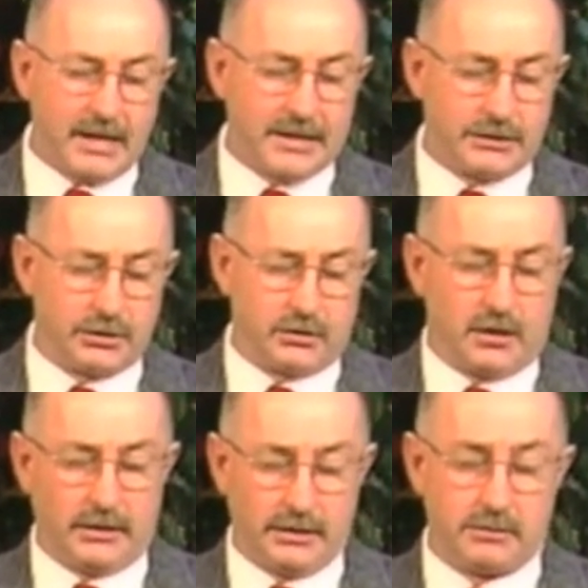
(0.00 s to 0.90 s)
and he took
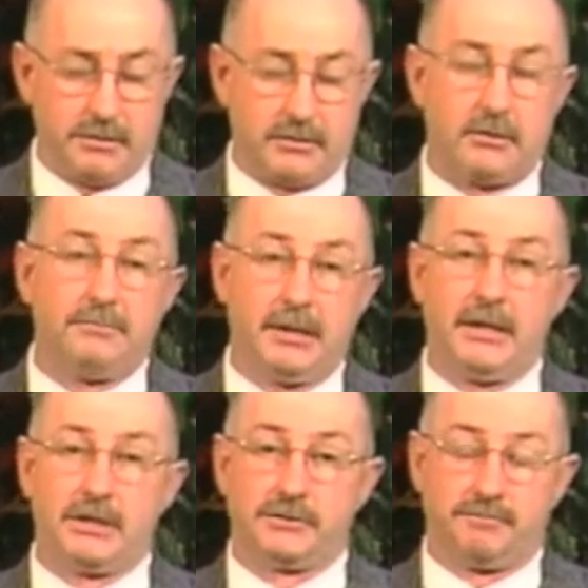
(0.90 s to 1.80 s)
Elizabeth to be
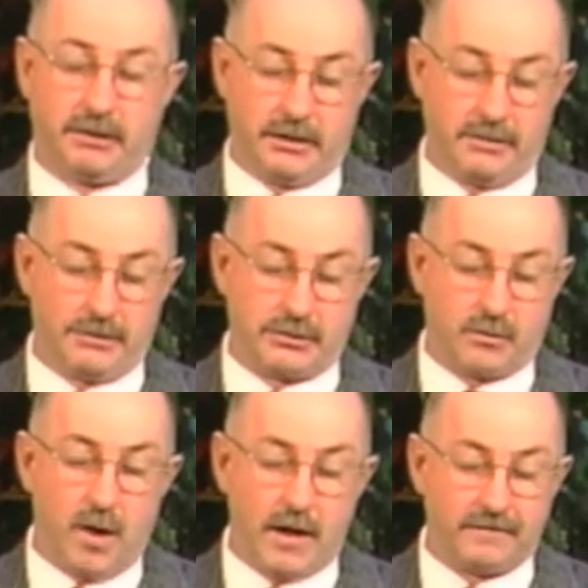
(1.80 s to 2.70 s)
his polygamous
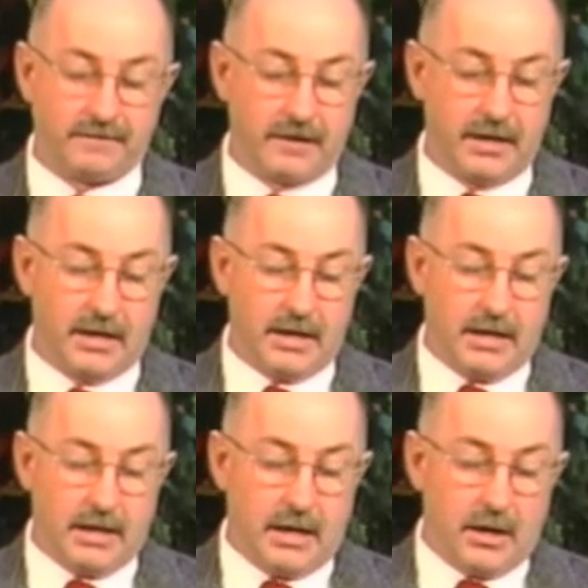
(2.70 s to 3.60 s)
wife.
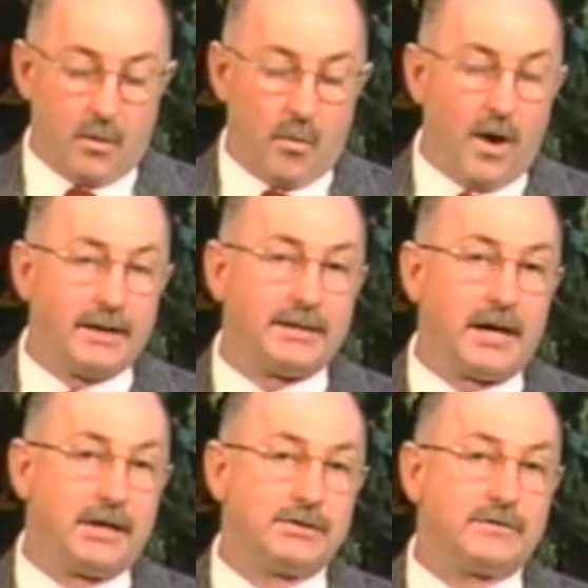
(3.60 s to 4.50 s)
What
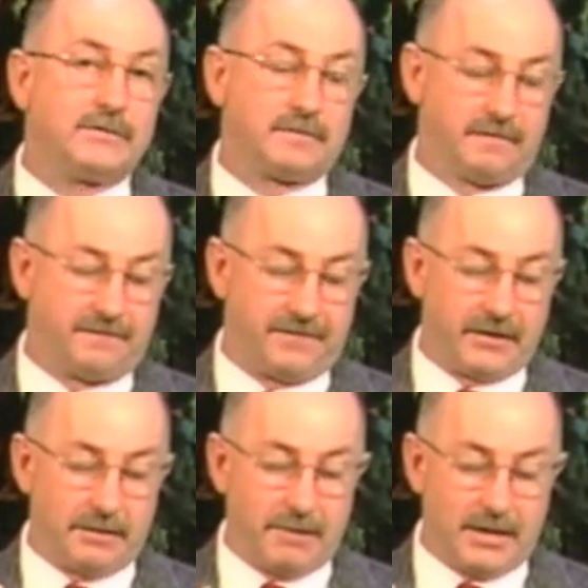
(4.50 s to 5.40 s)
does
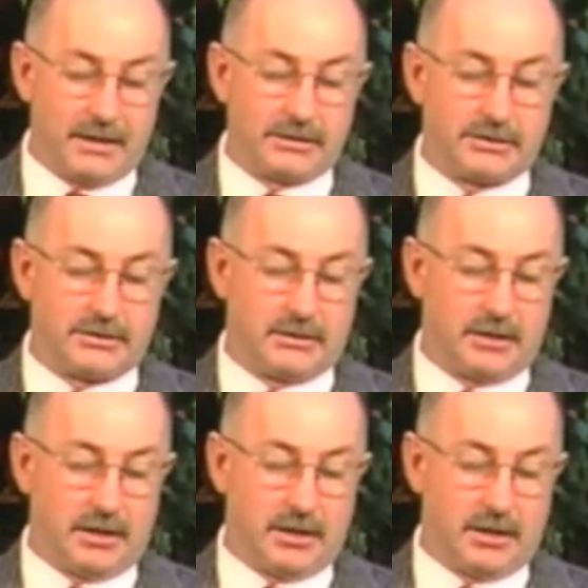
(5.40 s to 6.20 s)
fundamentalist,